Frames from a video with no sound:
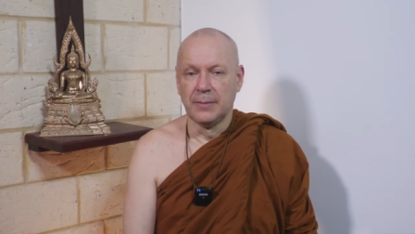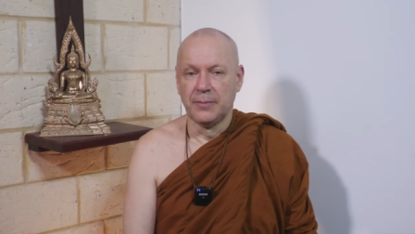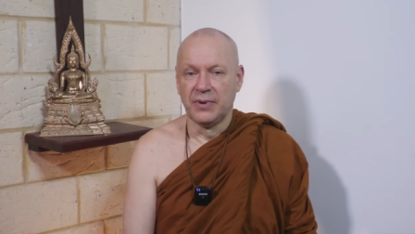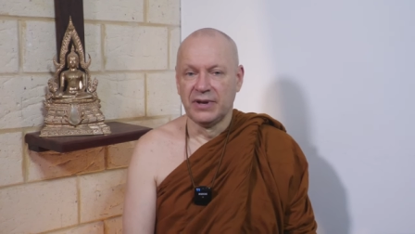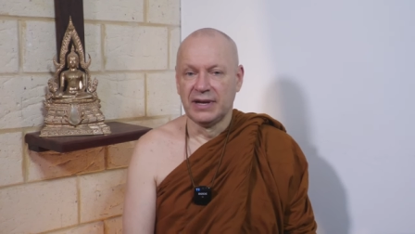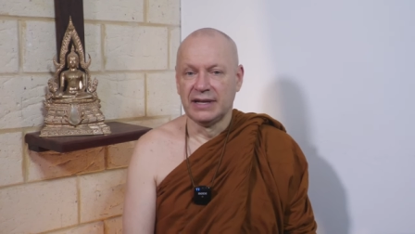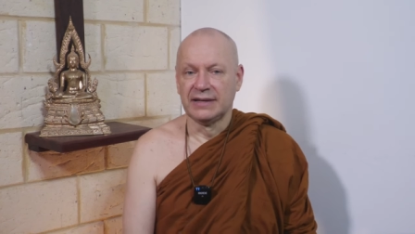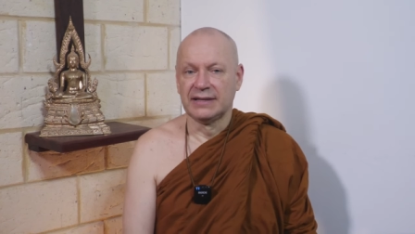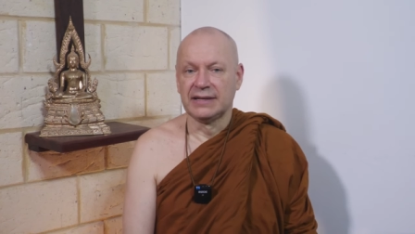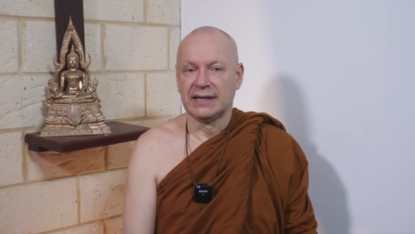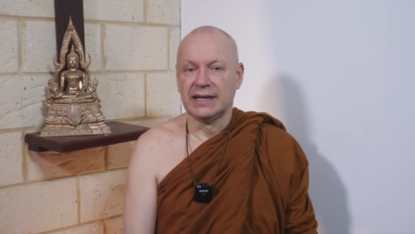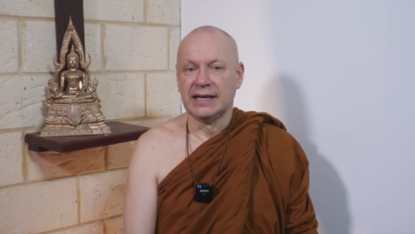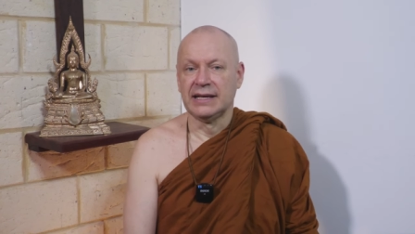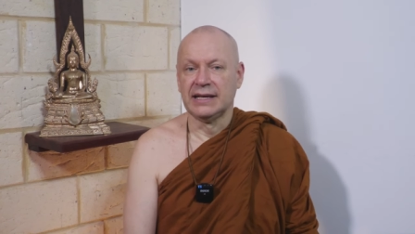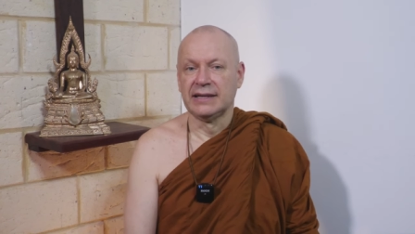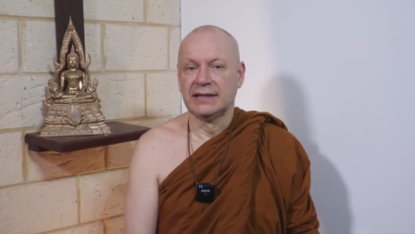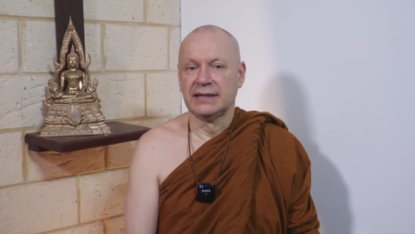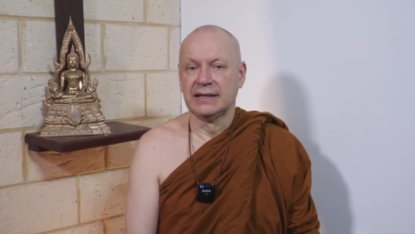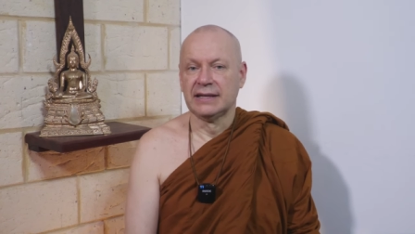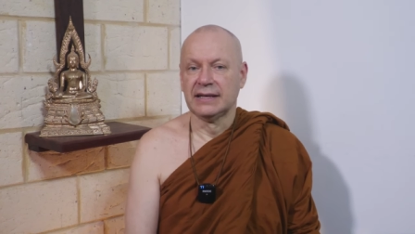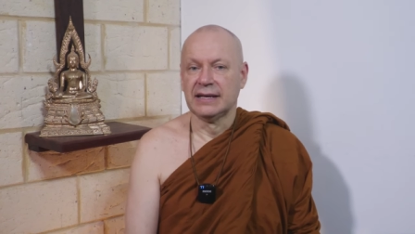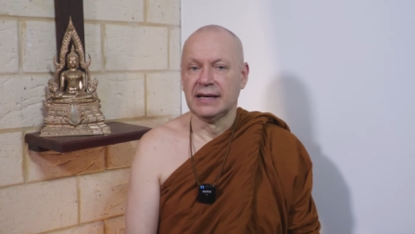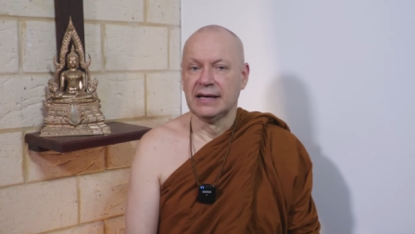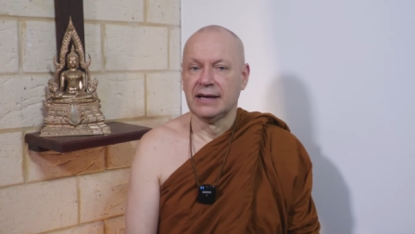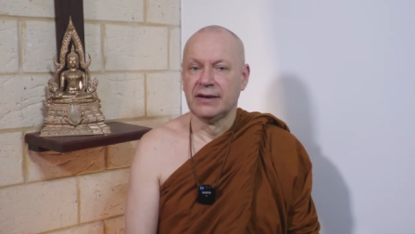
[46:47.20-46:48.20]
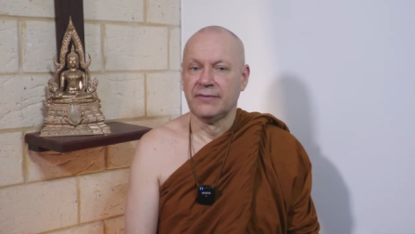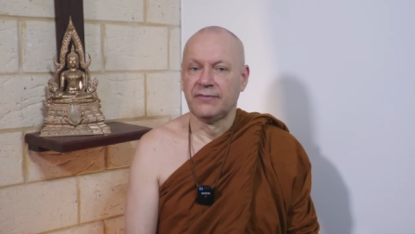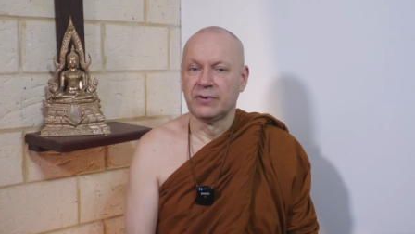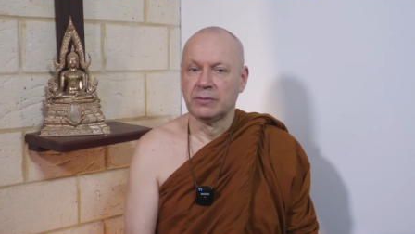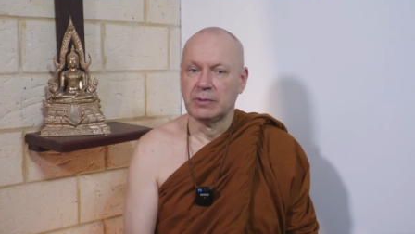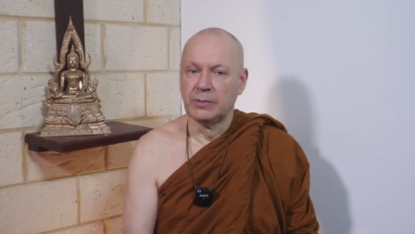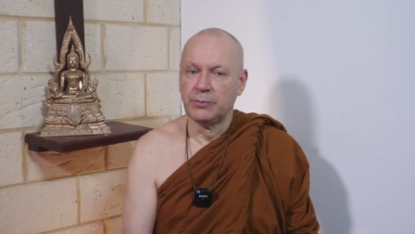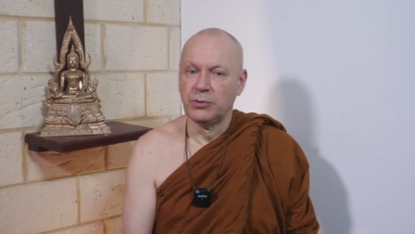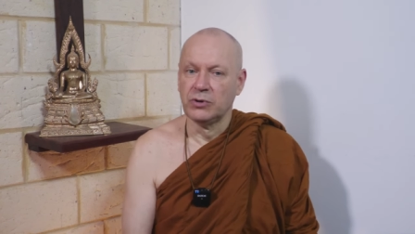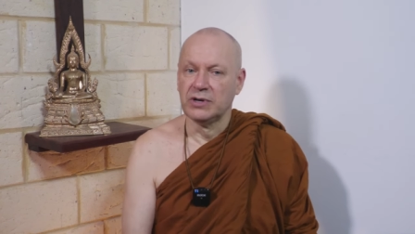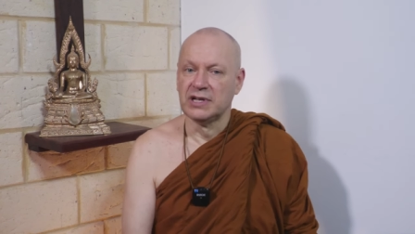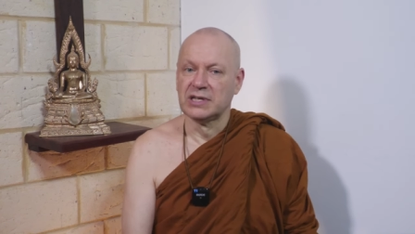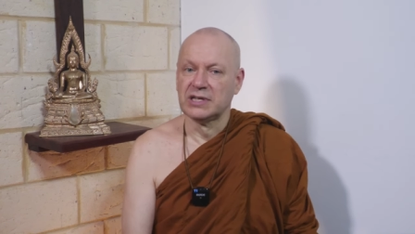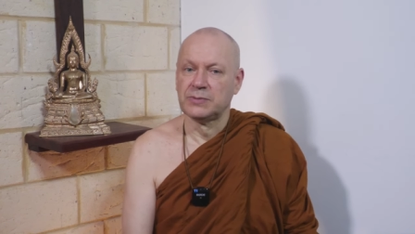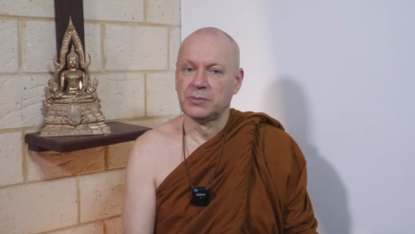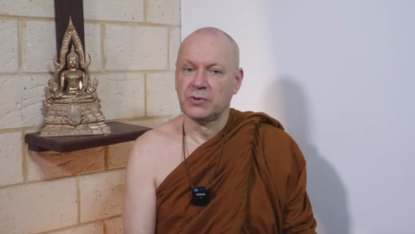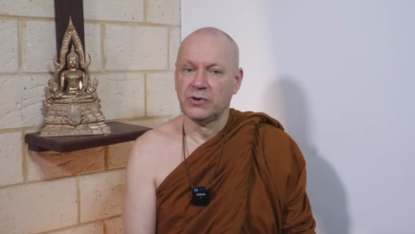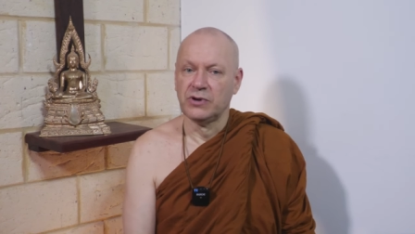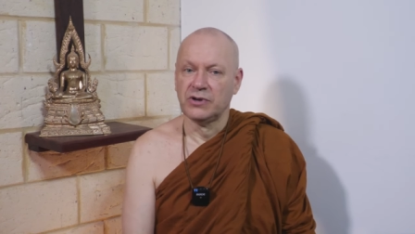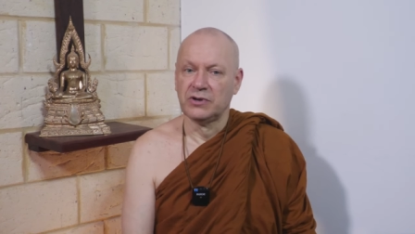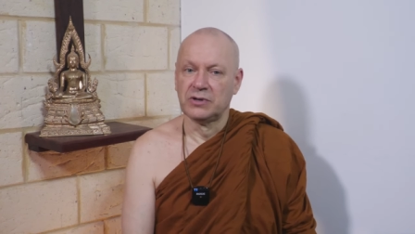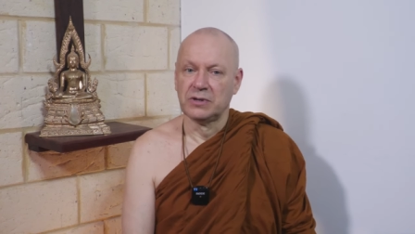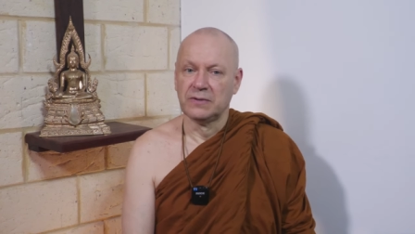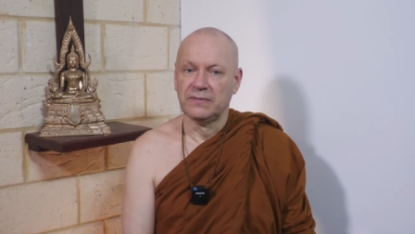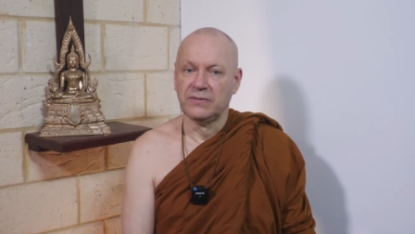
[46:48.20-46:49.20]
But in, in, uh, from a Buddhist
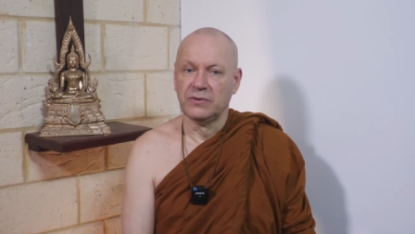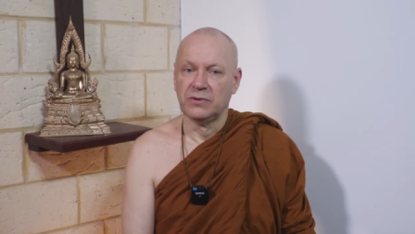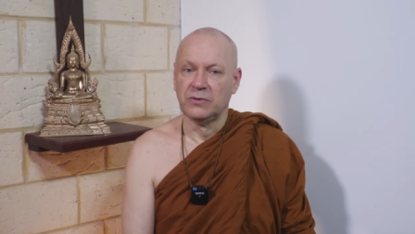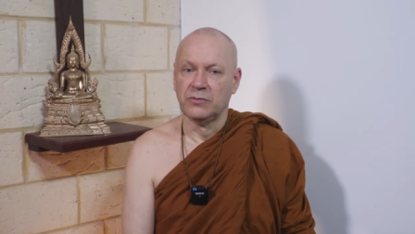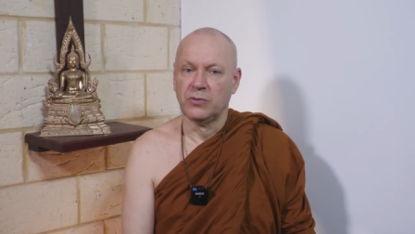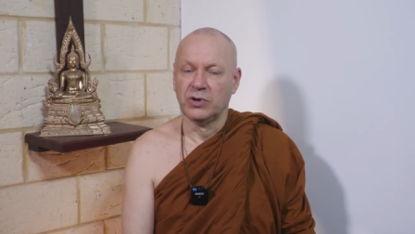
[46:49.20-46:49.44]
point of view,